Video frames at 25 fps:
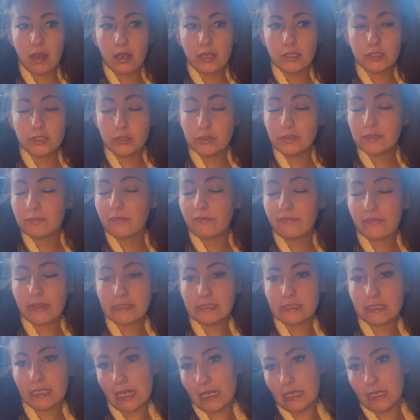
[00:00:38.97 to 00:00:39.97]
do some
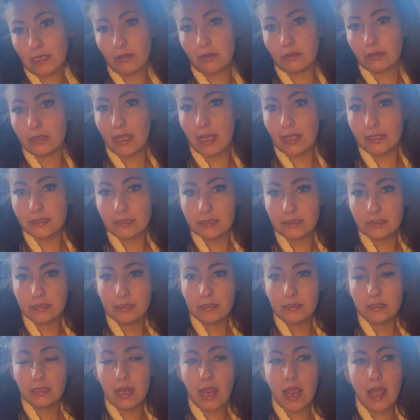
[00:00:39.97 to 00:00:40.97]
investigating on that.
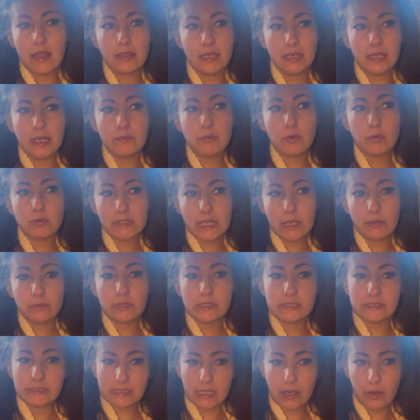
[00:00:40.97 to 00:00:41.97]
And then I wrote down the
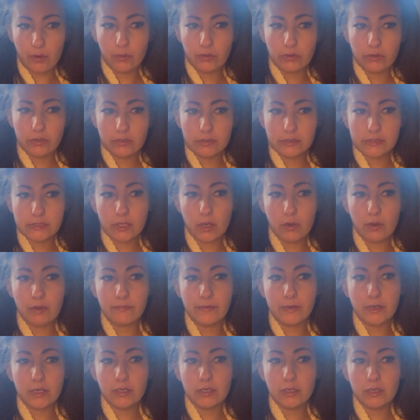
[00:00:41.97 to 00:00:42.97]
south. So if
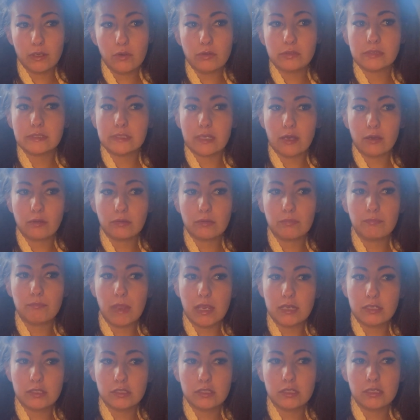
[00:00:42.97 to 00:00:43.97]
you're going to go south,
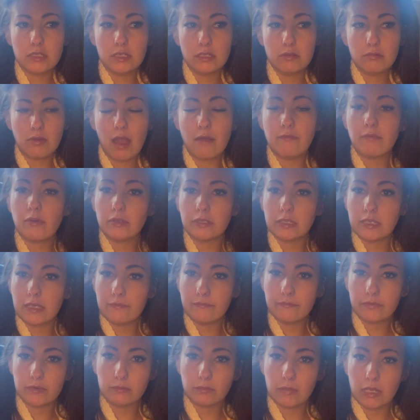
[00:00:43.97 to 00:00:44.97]
make sure you have all the
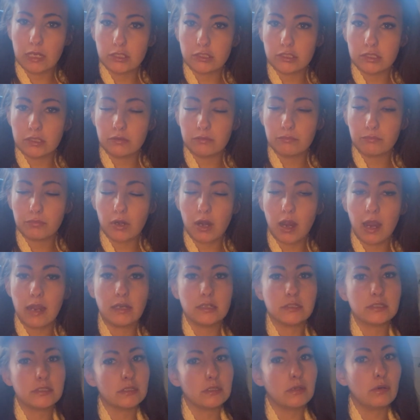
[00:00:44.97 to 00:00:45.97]
information prior
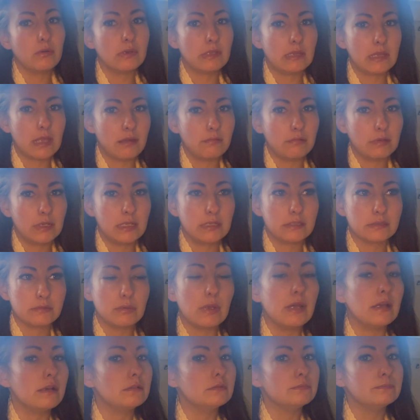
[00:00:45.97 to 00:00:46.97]
to going that way as
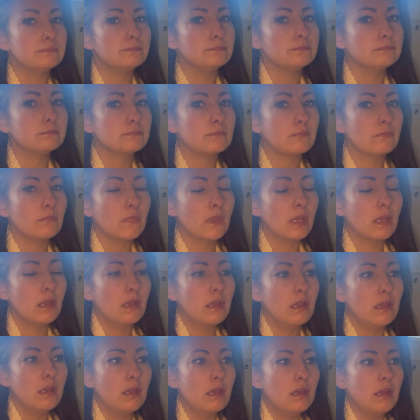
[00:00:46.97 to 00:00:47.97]
well.
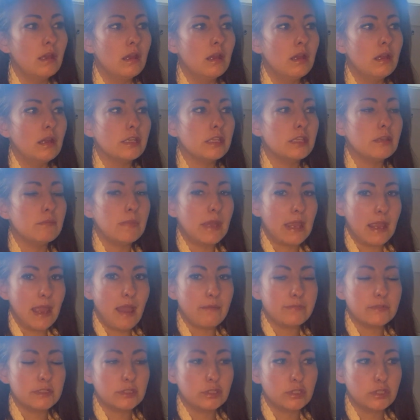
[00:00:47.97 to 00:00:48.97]
You may
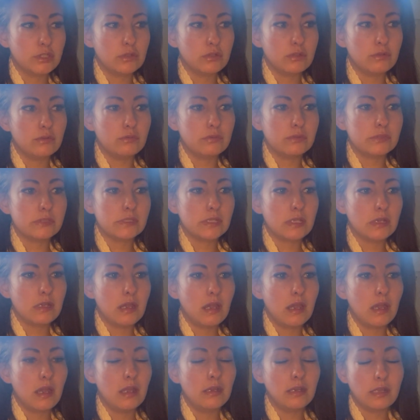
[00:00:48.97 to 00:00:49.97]
have to choose
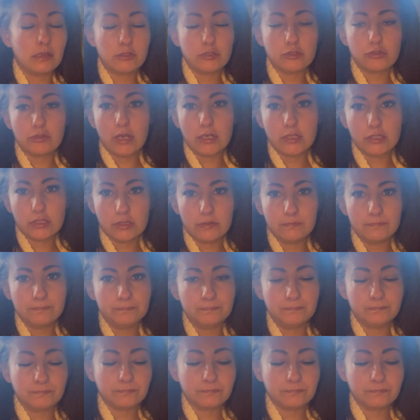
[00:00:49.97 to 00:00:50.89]
another direction.